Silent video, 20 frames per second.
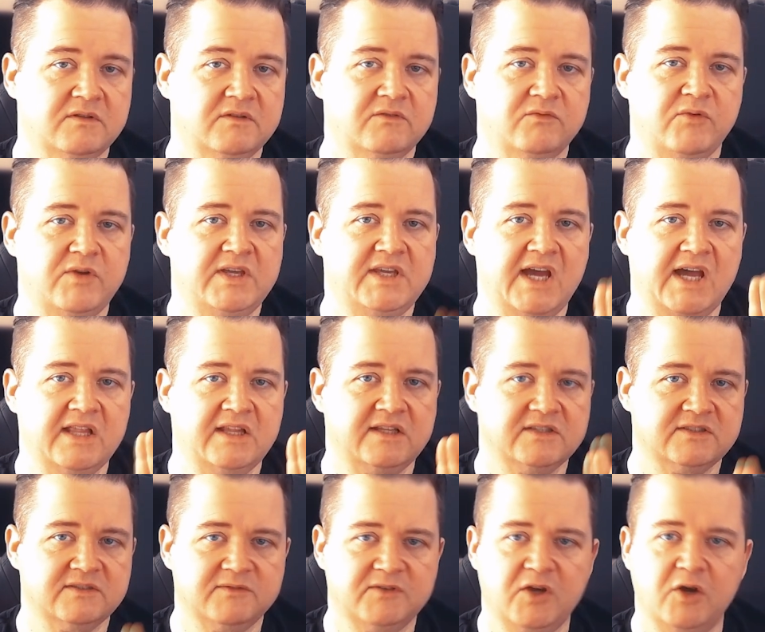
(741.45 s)
three
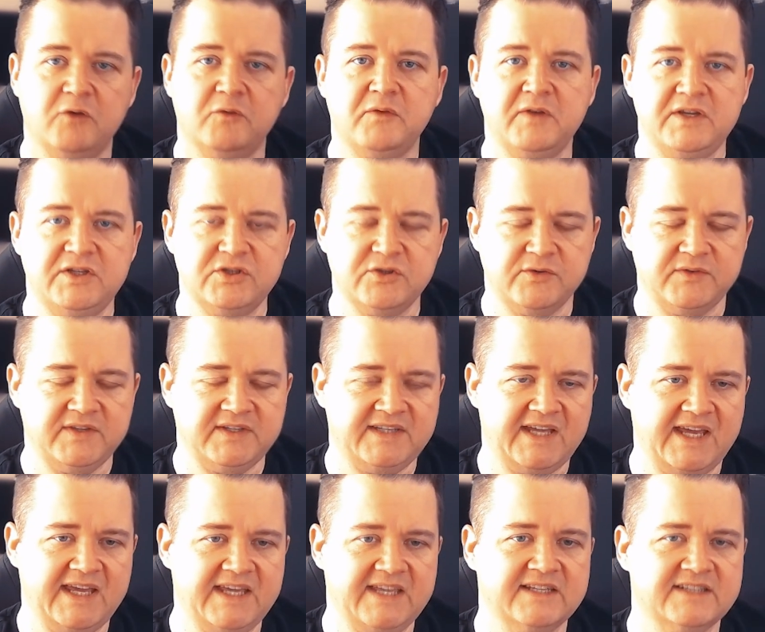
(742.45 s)
gallons of coffee during the
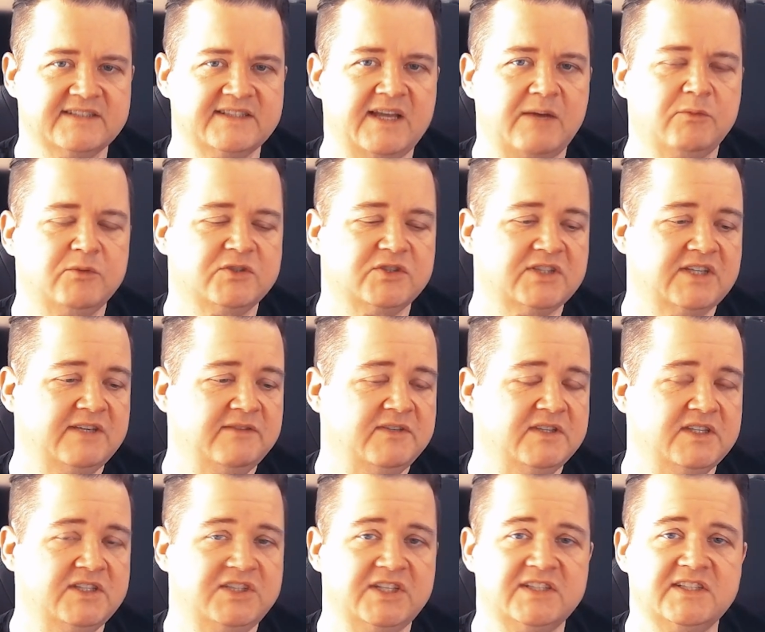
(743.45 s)
day because that will just give
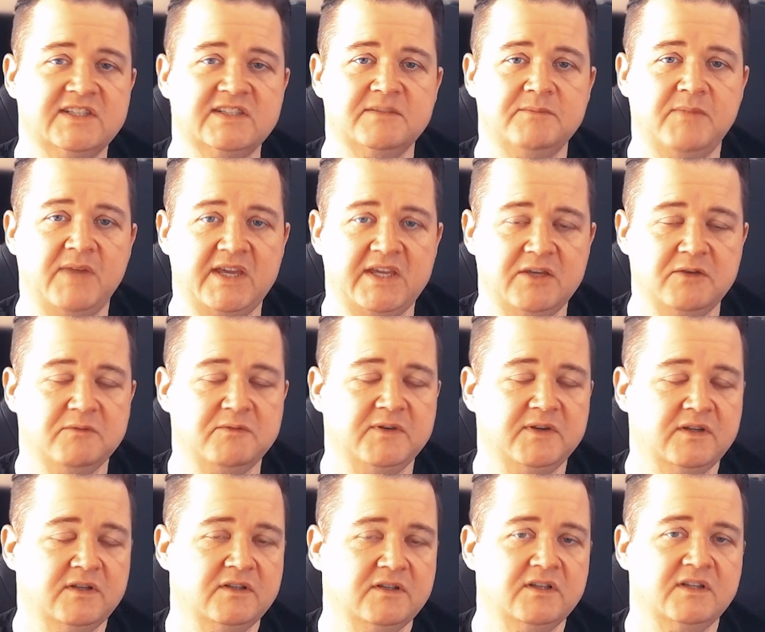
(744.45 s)
you the jitters and make you
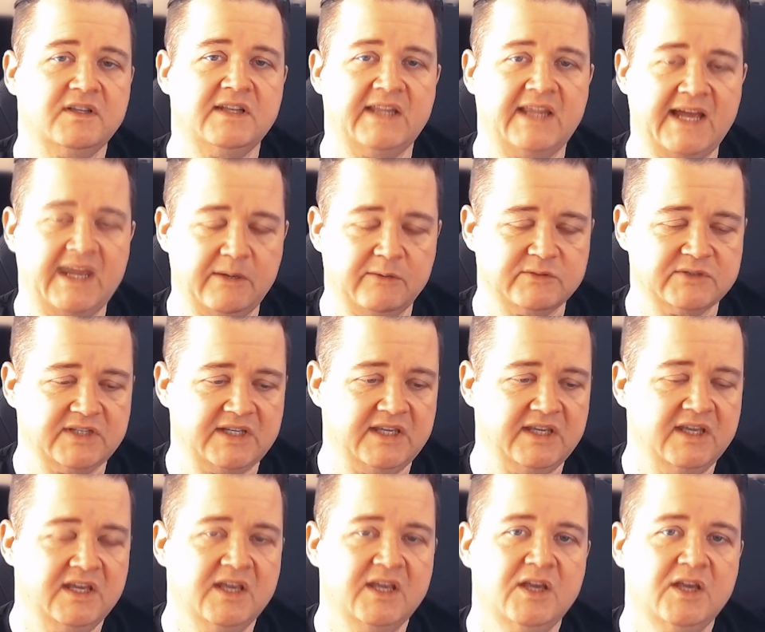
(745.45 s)
feel lousy.